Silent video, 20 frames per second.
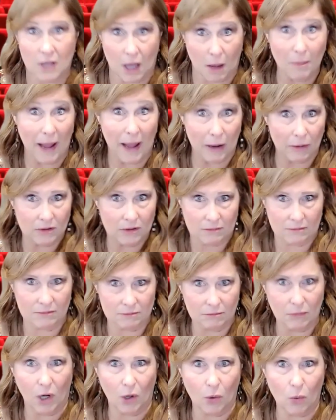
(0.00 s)
about
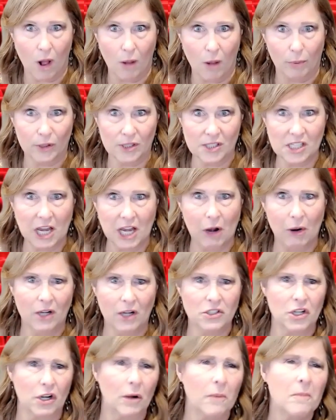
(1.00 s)
Mark Wahlberg's
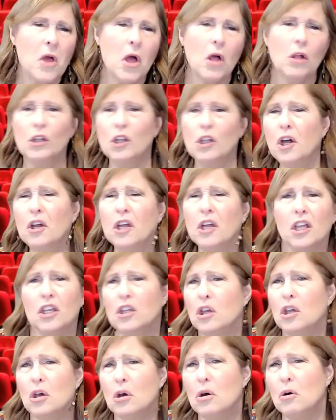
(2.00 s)
character, "Look at
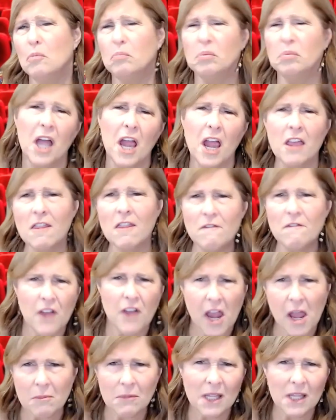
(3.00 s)
you playing the
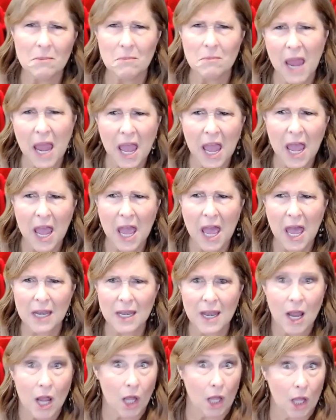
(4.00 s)
family
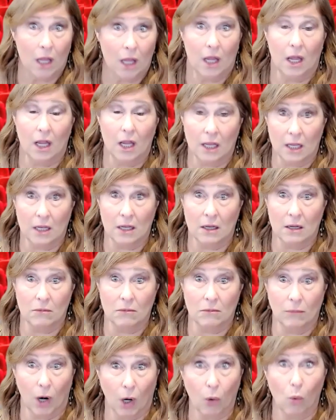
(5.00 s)
man."
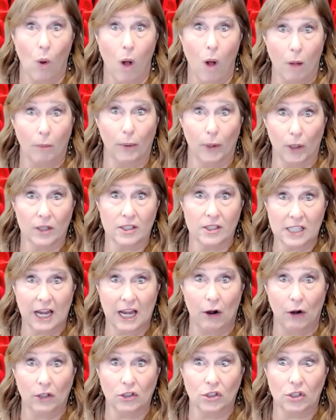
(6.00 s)
And Mark Wahlberg's
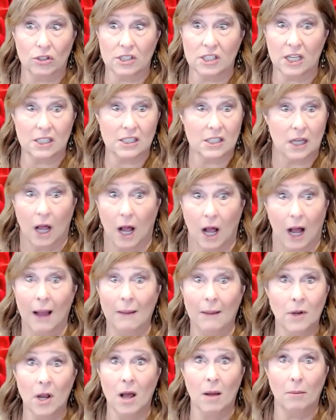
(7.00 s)
character says,
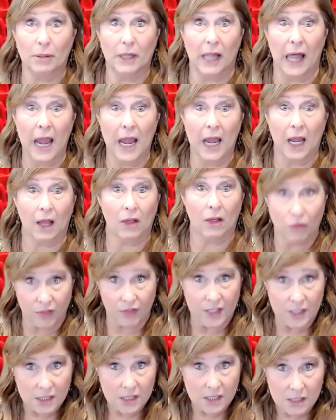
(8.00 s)
"I'm not playing.
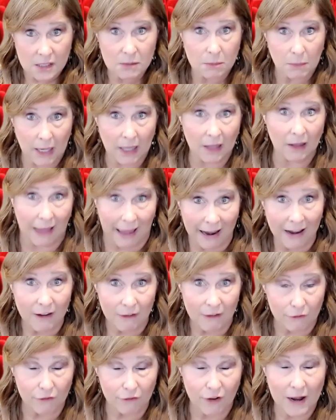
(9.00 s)
This is my
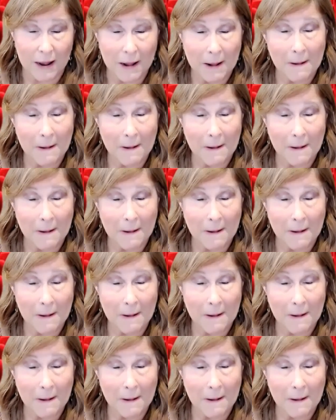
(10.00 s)
life."